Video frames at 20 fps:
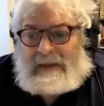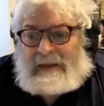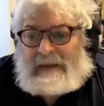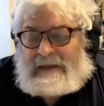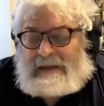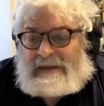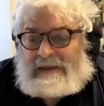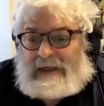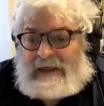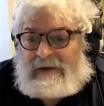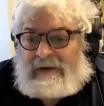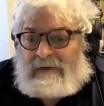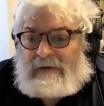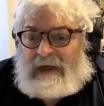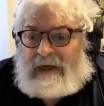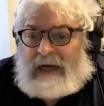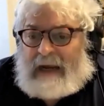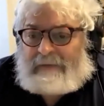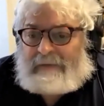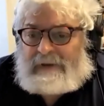stakeholder
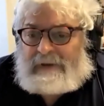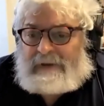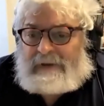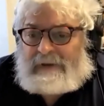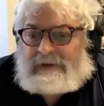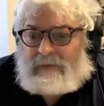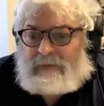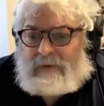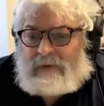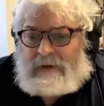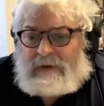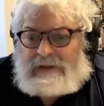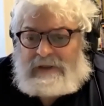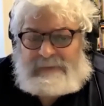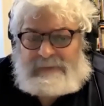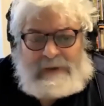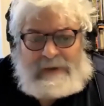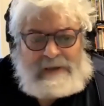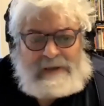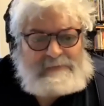capitalism works
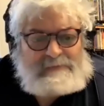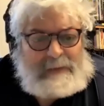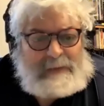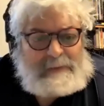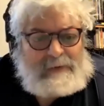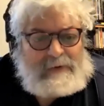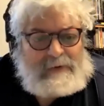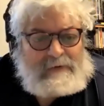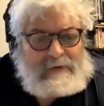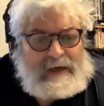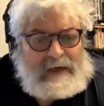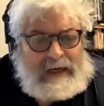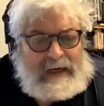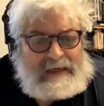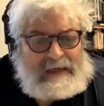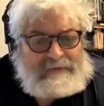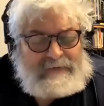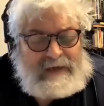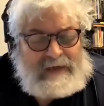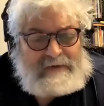because people are
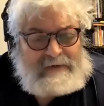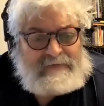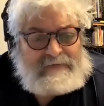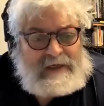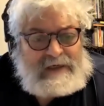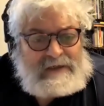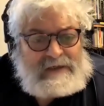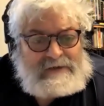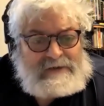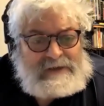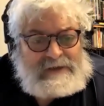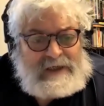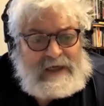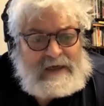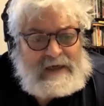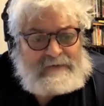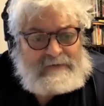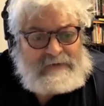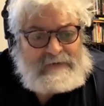creative. They invent new stuff.